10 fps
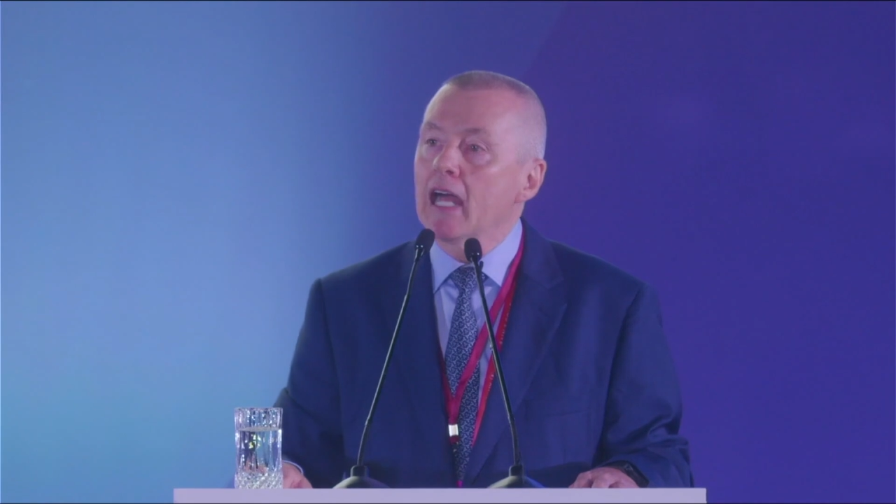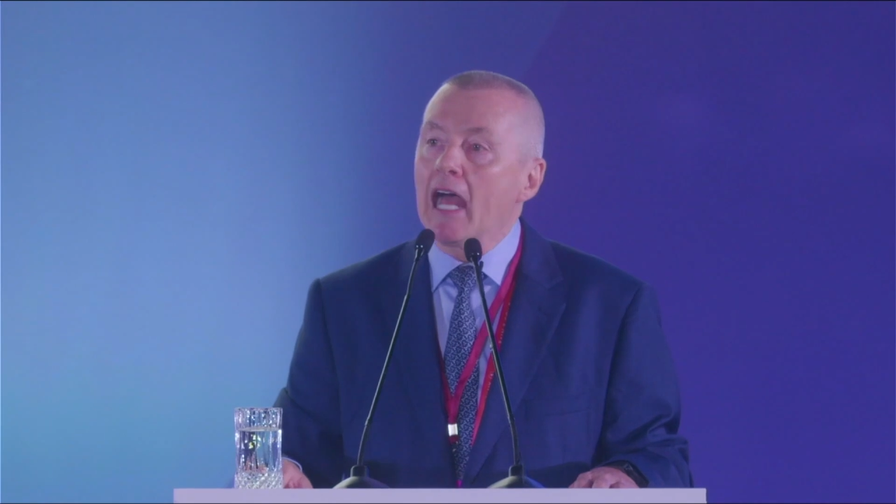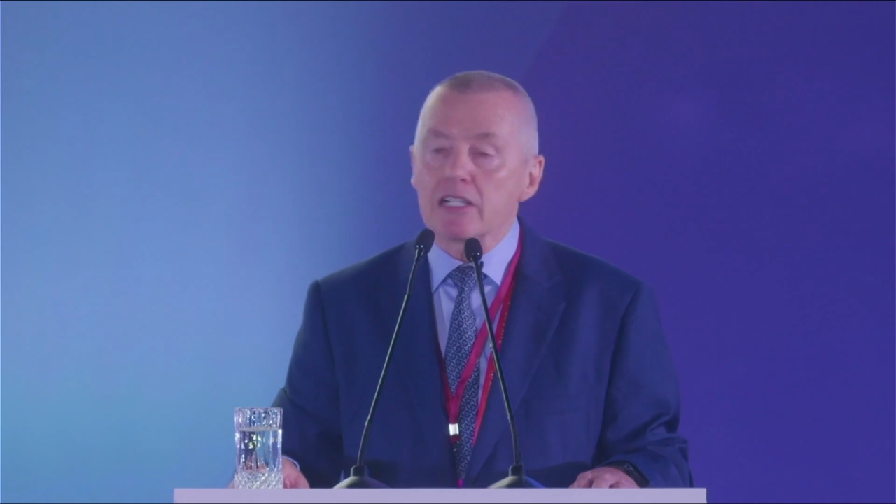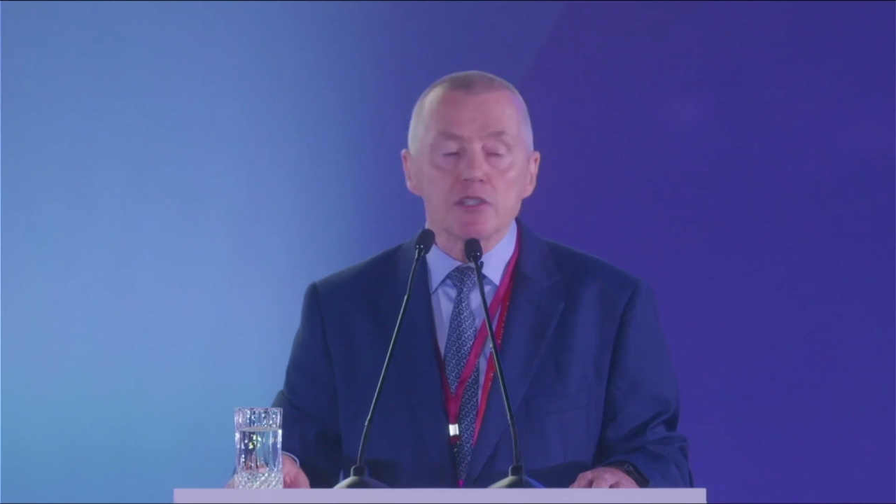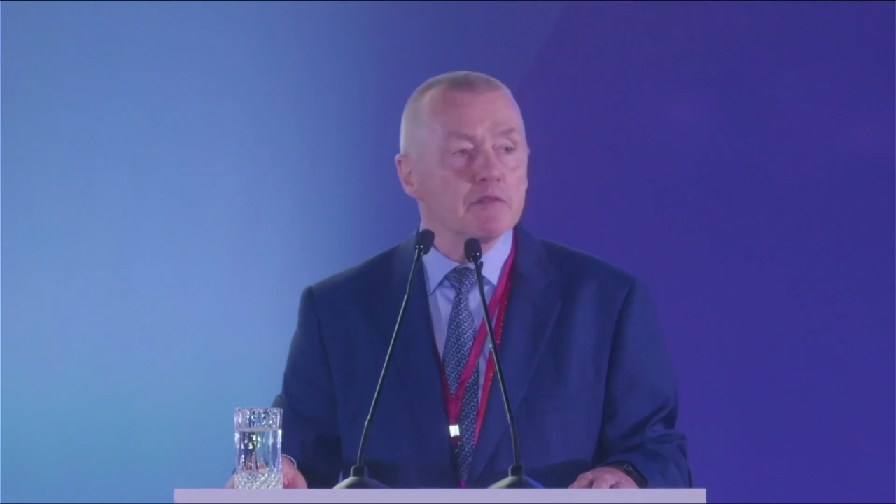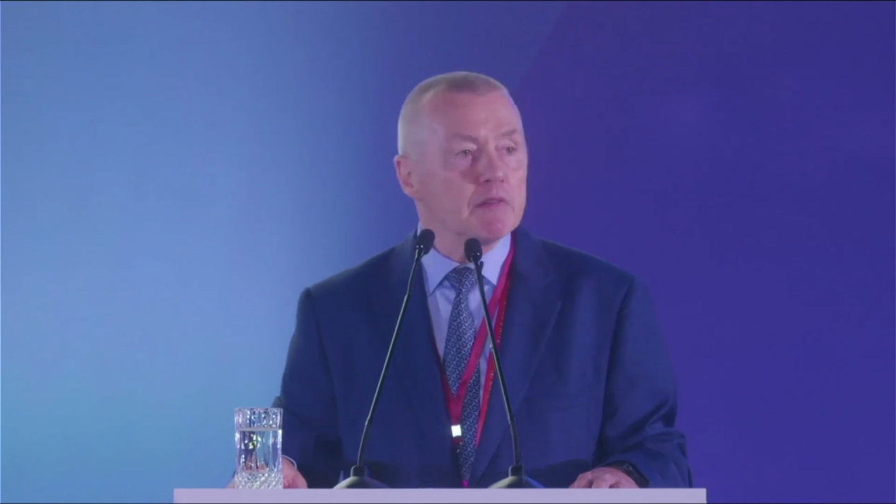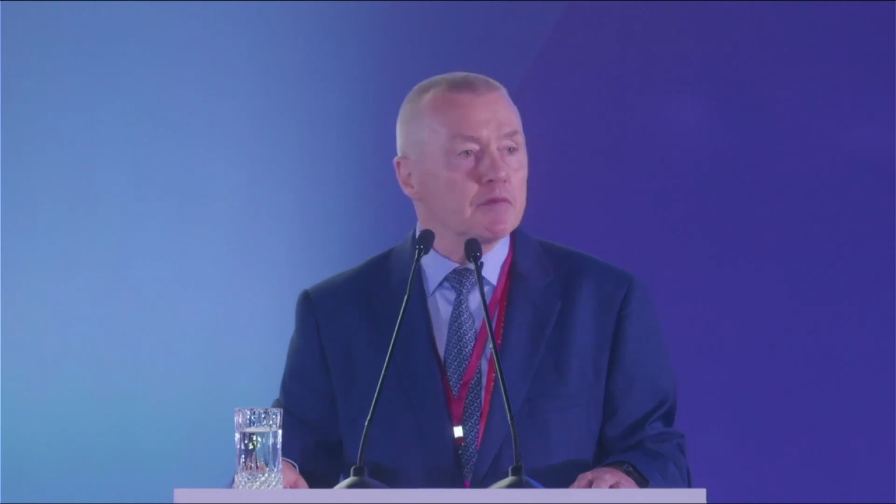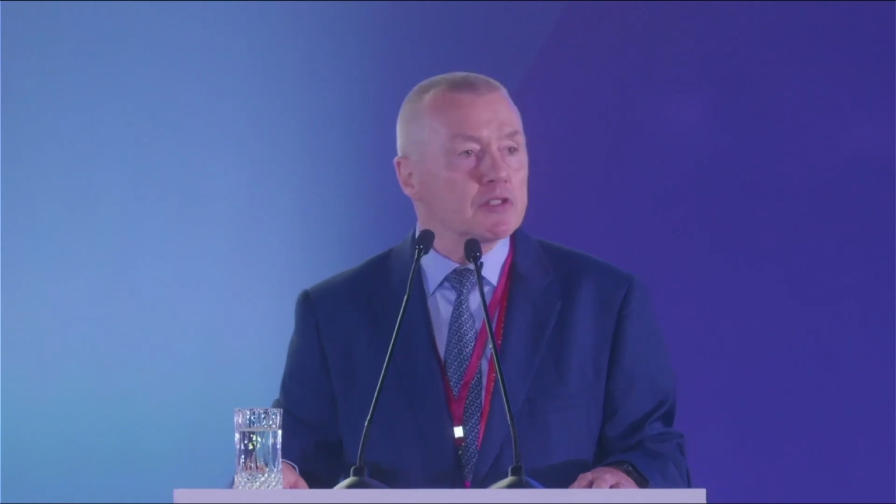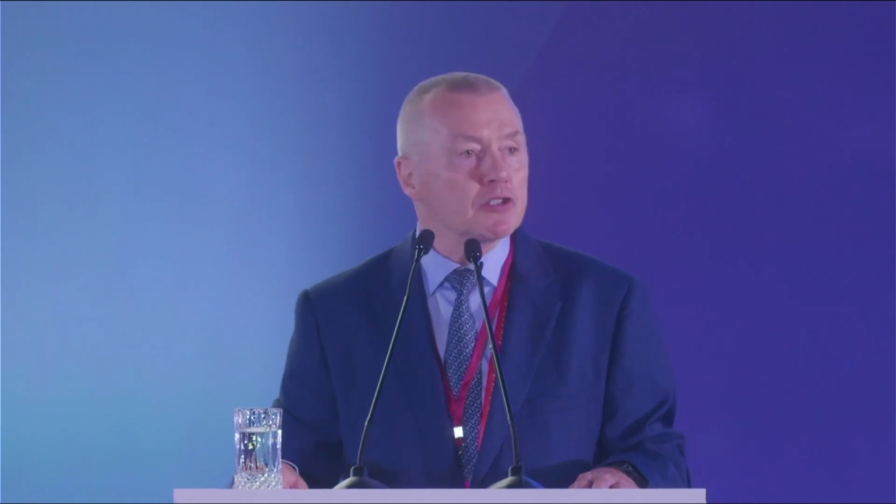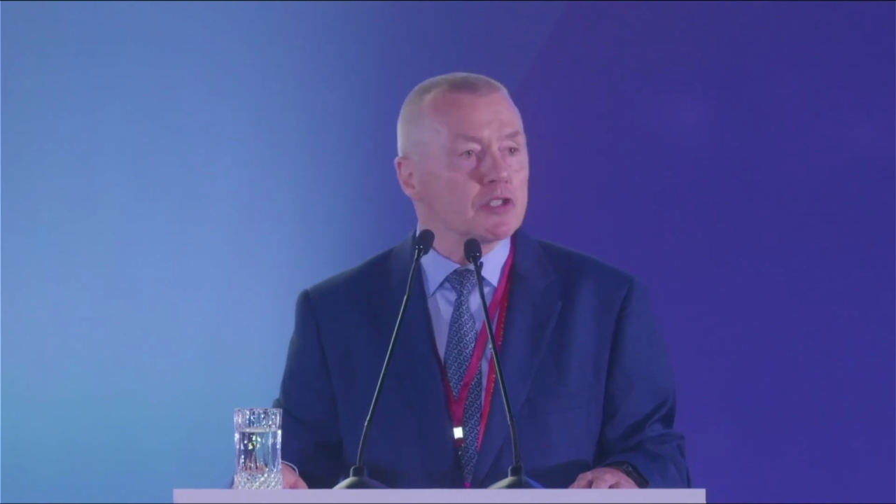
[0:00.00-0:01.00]
and of
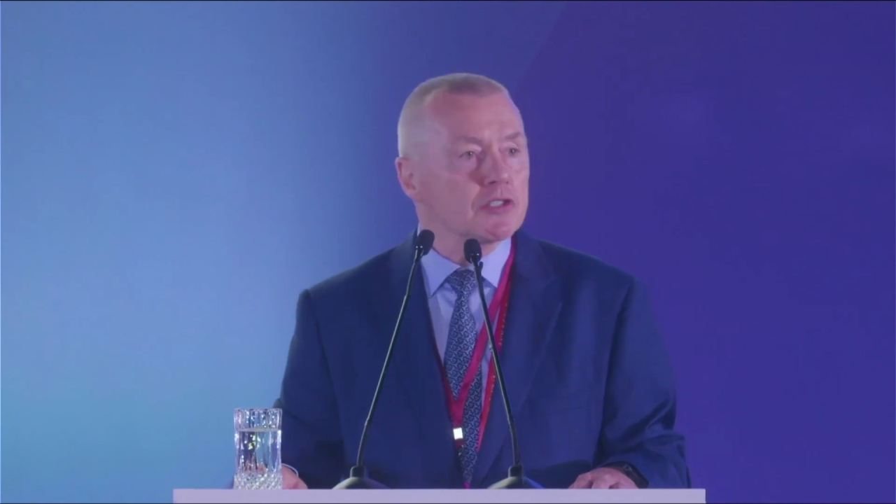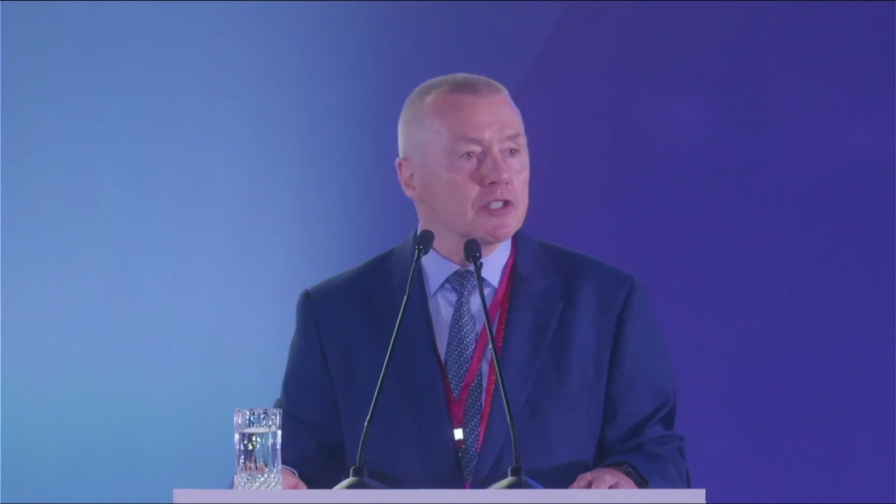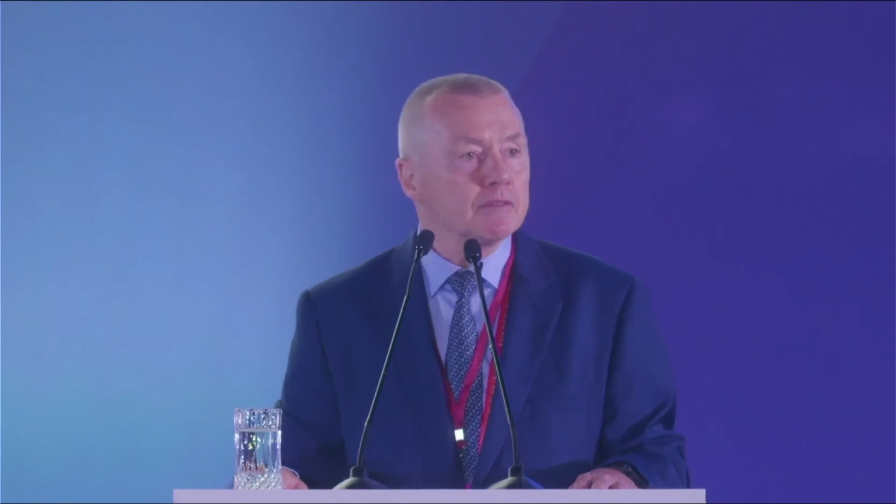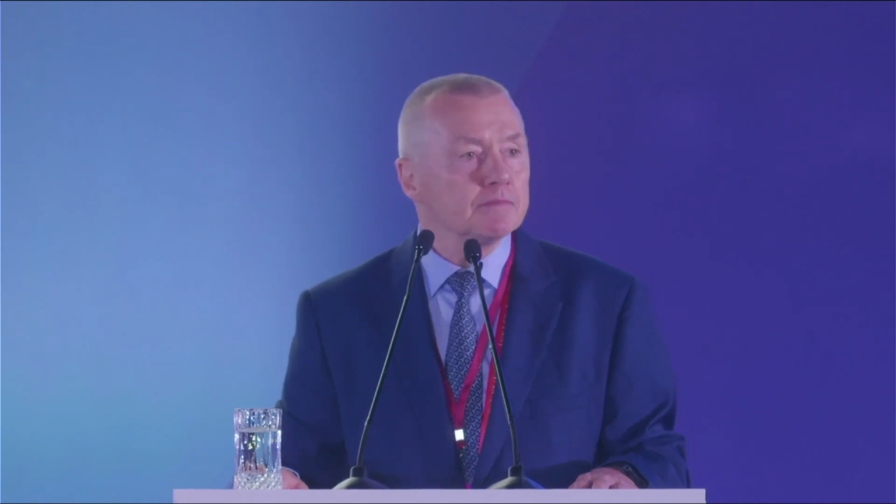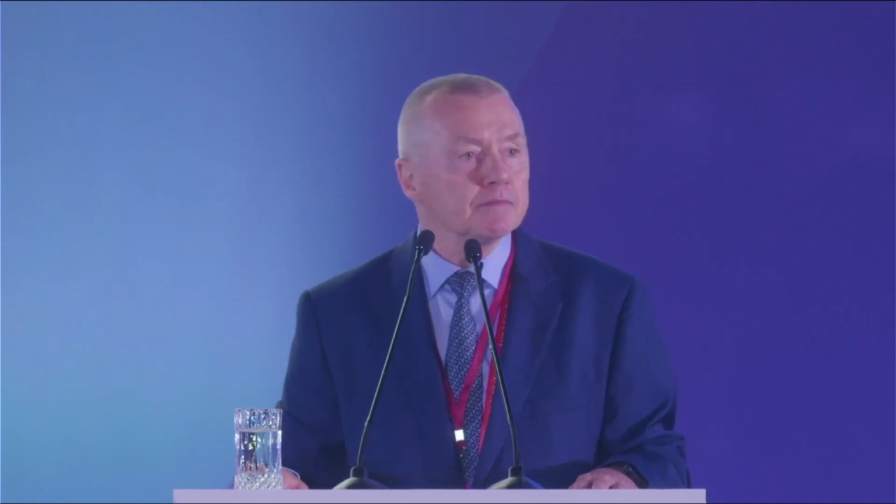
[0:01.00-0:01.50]
infrastructure.